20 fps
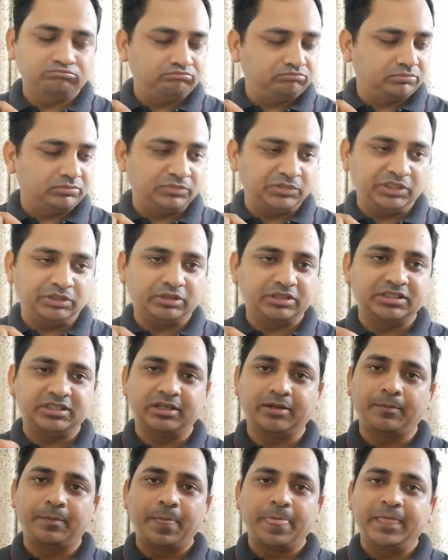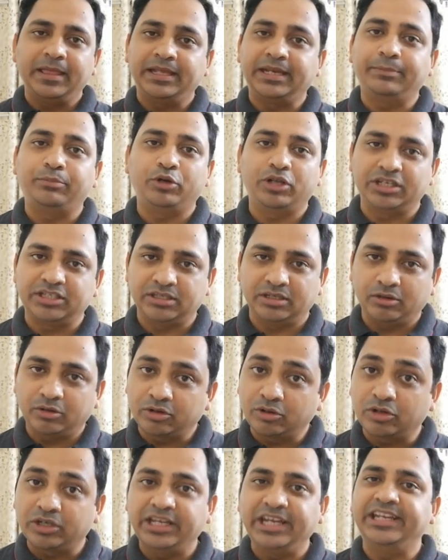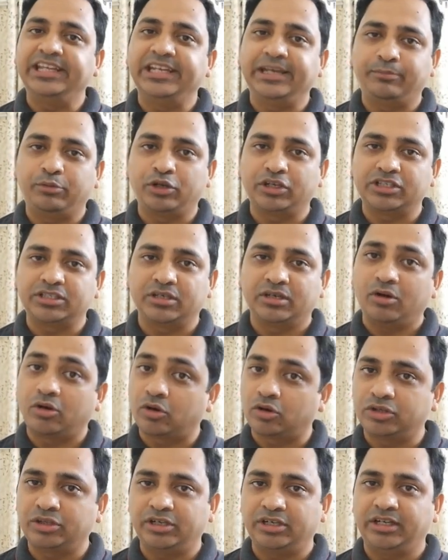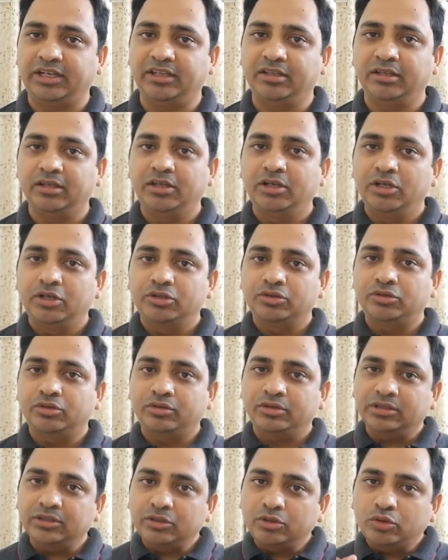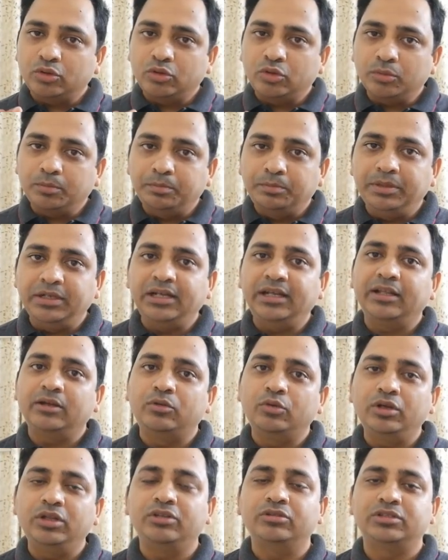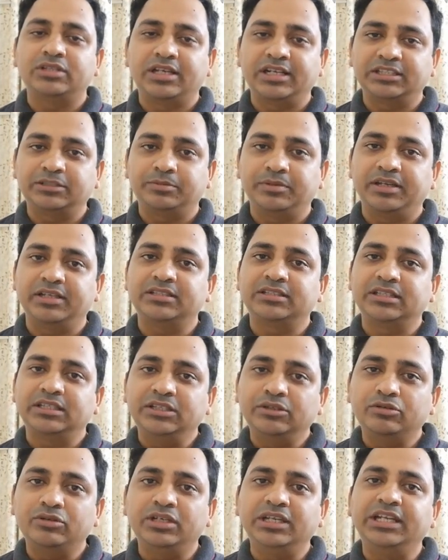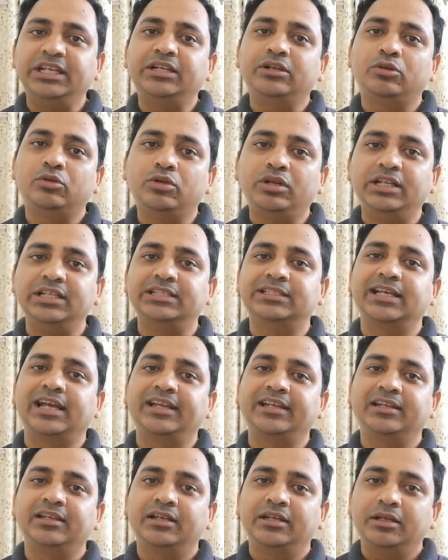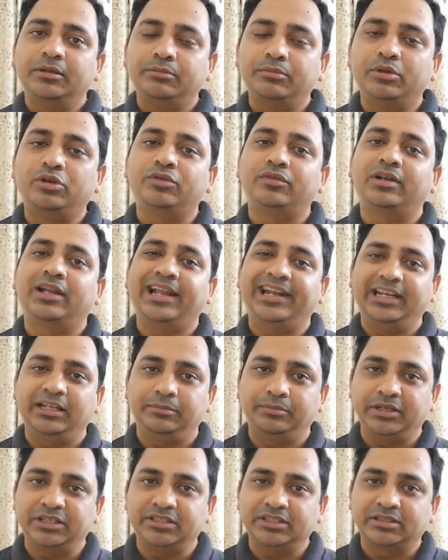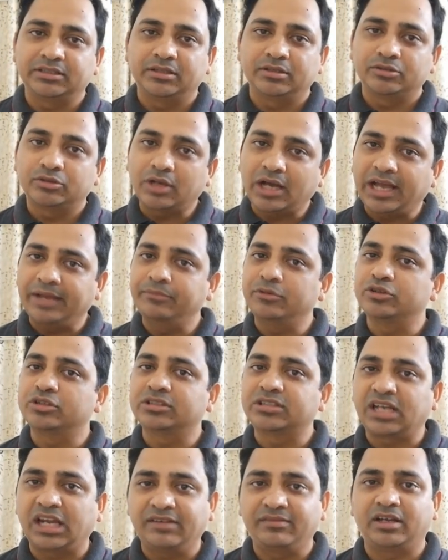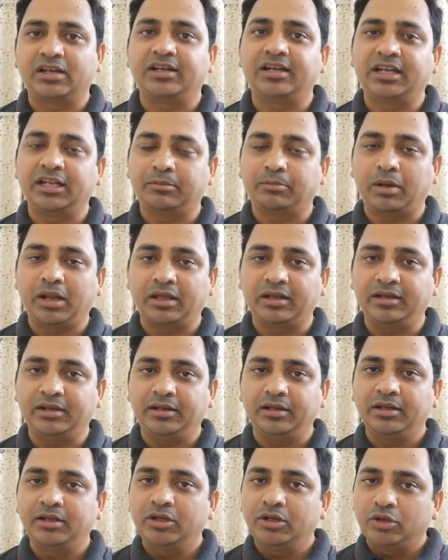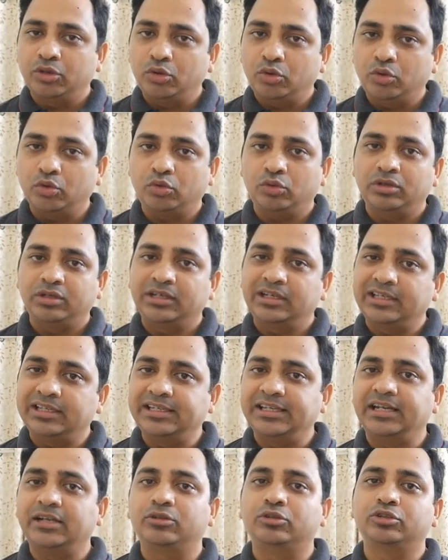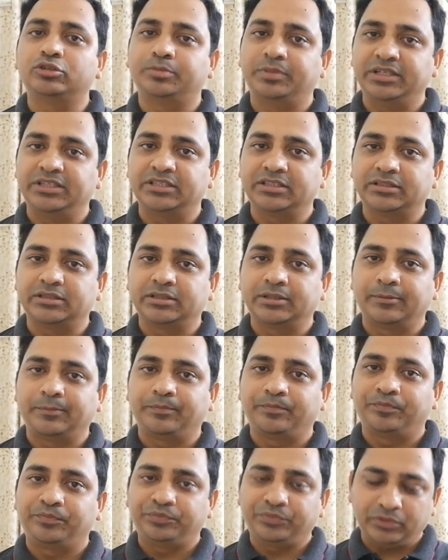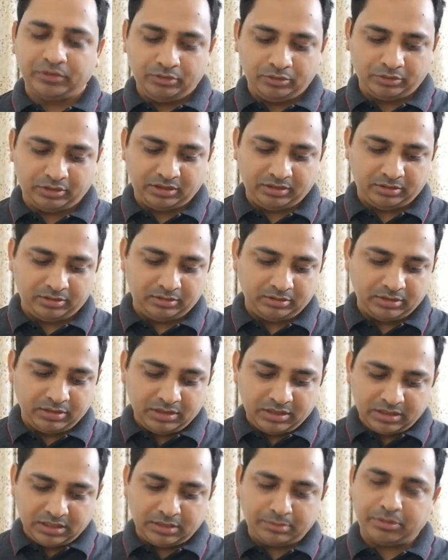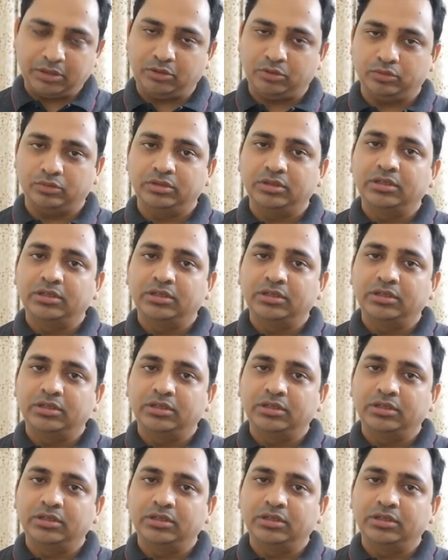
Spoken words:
you can say reputation or gaining reputation or authority. So to build a good user experience, you need to design beautiful landing pages. So I'm using Thrive Architect plugin to create those pages. Okay. Number 2